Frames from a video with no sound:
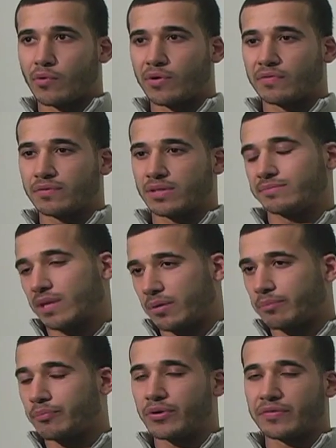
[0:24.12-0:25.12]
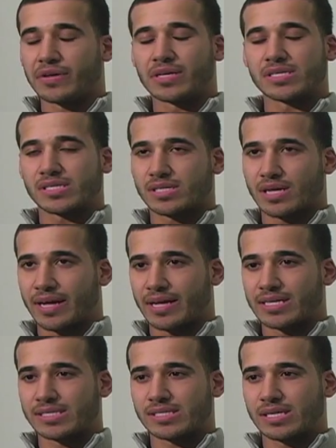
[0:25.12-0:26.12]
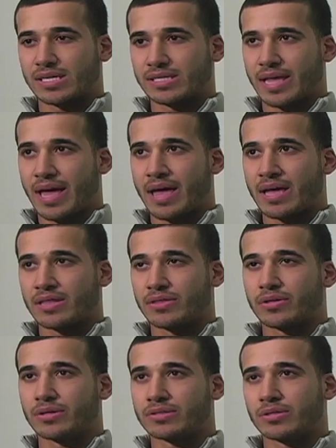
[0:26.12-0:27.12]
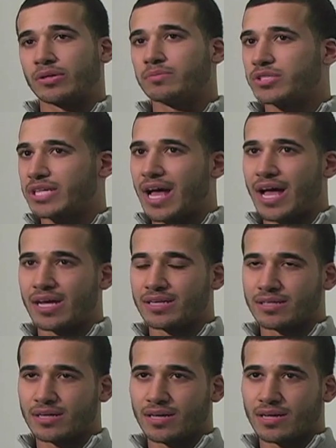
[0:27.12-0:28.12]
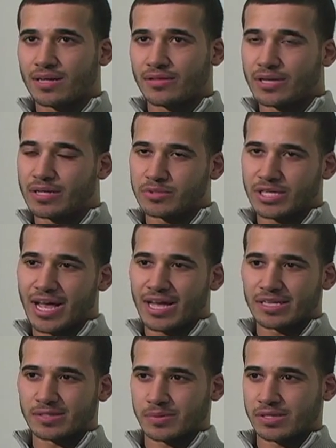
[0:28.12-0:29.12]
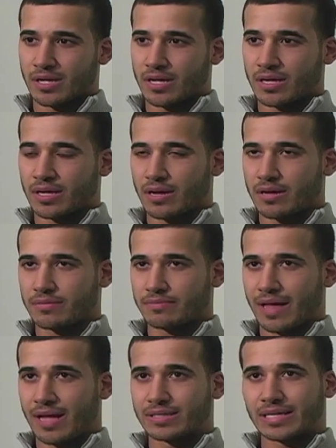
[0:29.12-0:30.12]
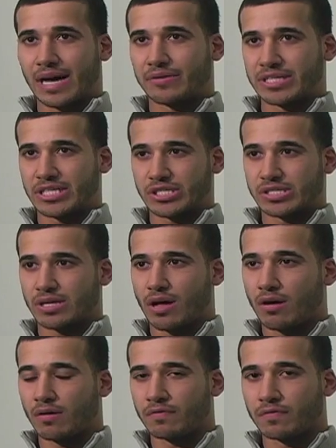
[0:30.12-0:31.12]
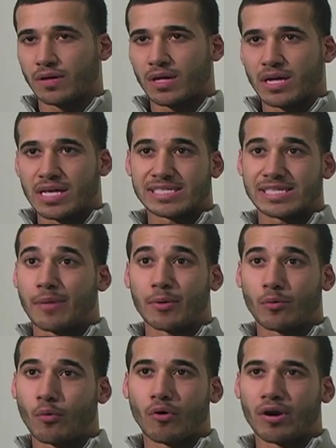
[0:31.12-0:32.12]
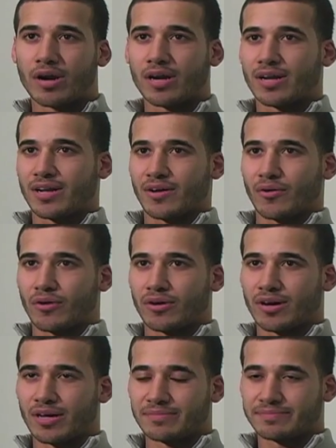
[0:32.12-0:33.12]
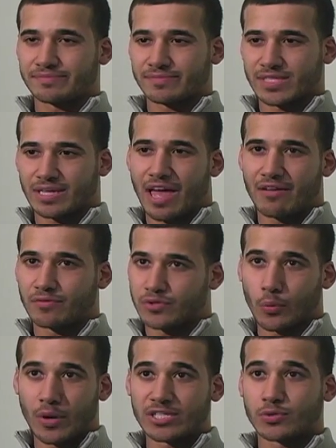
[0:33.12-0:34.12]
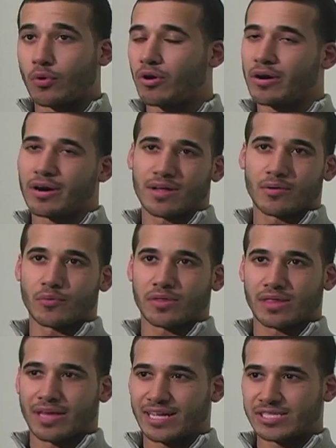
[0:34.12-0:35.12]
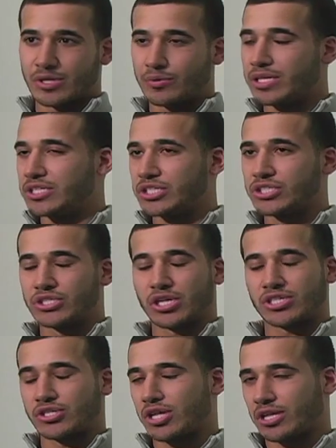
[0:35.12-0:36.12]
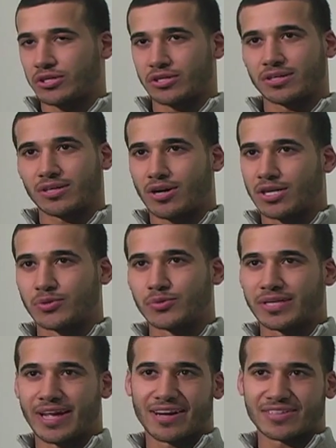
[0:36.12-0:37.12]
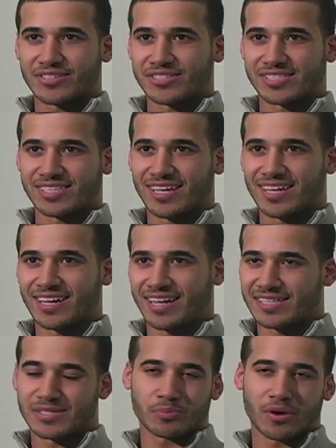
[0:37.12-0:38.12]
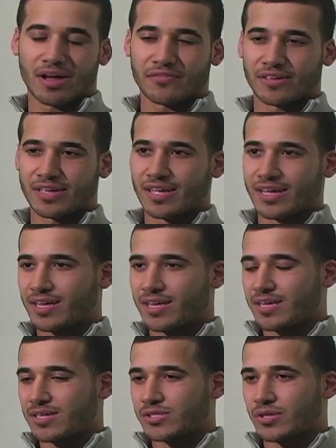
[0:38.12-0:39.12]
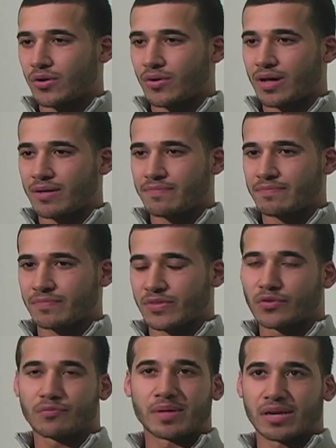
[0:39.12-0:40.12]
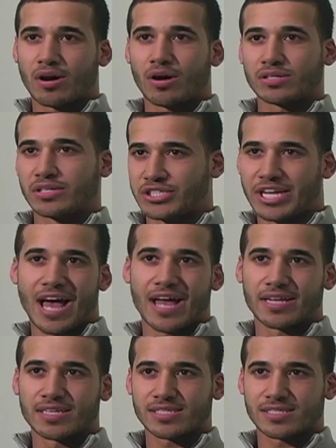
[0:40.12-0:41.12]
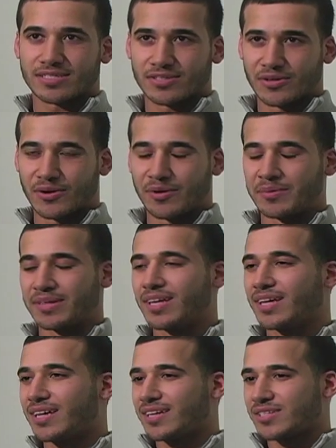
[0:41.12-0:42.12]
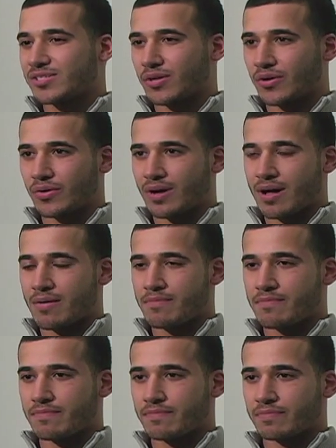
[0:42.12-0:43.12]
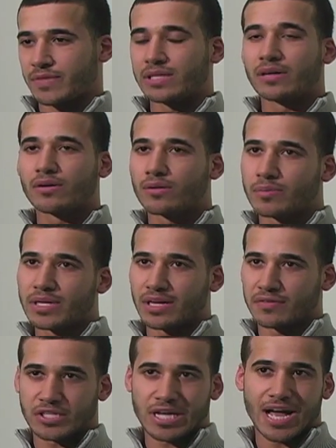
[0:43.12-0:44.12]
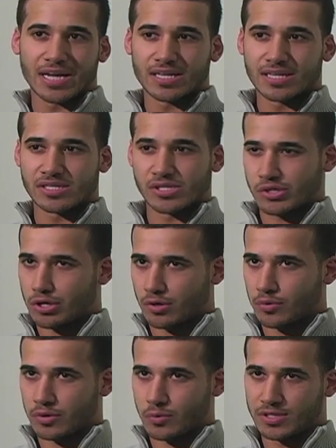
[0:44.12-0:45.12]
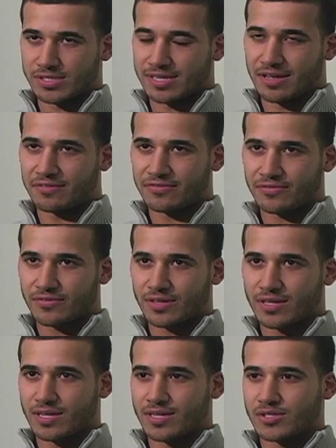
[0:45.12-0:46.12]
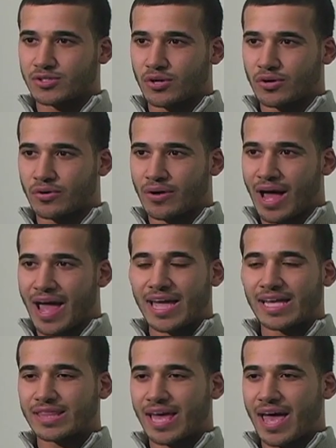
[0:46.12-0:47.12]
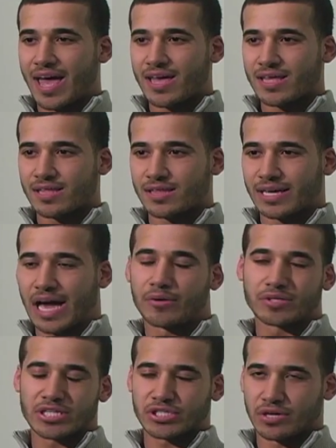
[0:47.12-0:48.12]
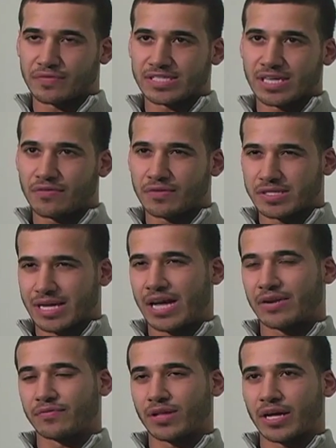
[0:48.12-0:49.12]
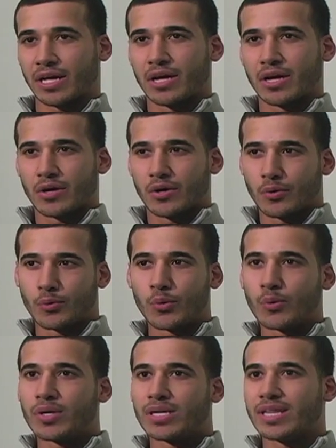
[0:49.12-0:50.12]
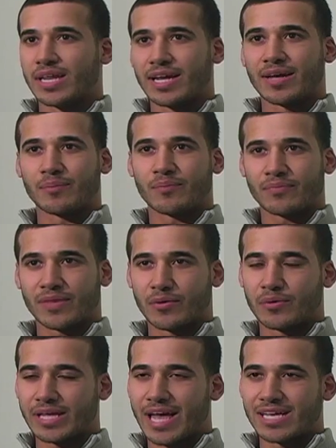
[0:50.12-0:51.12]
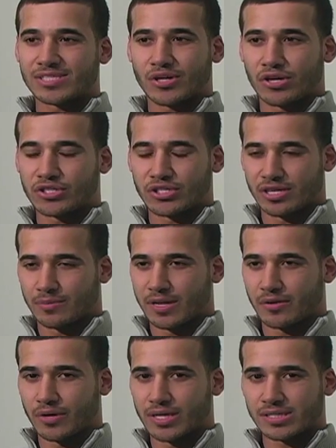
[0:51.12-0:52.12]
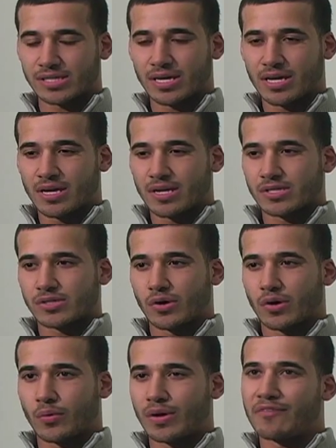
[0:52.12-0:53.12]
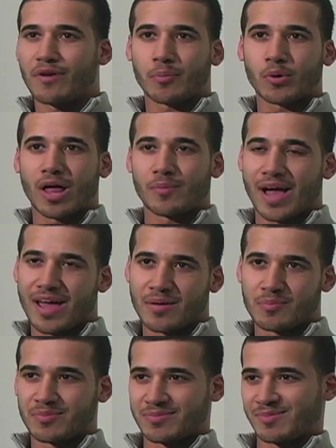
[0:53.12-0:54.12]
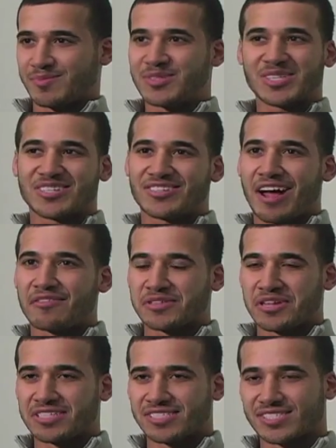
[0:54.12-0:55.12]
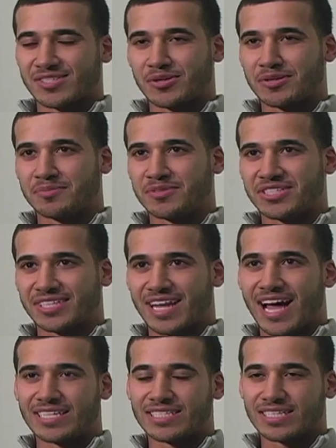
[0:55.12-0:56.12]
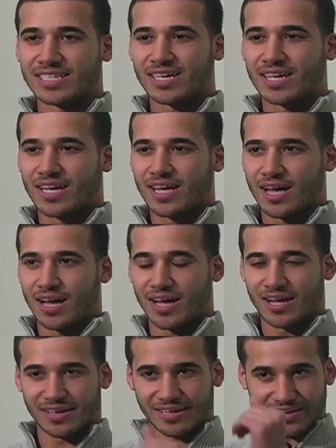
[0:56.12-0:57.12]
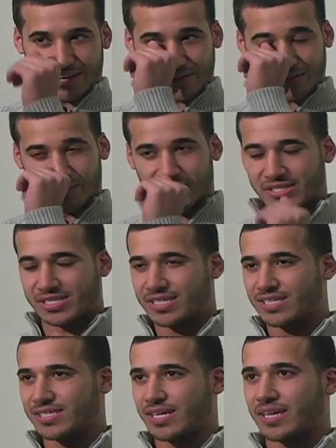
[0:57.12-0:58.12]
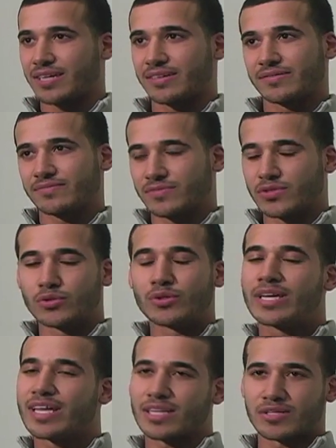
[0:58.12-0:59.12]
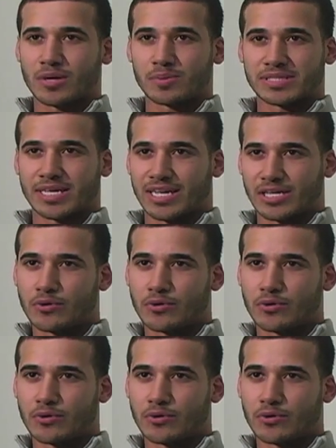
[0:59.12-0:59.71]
of previous, I guess, that the term Jihad, the name Jihad has been like held the connotations of Islamic war, or to wage war with against your religion, such as like the cartoon characters against the Prophet. So you've been called a jihadist, you know what I mean? So the literal meaning of jihad is a struggle within oneself. So I hate that the connotation of itself has kind of like ruined the name. It really has tarnished it in many ways. So whenever I pull out my Michigan driver's license or Michigan ID here at the university, it's like you do get the double take and you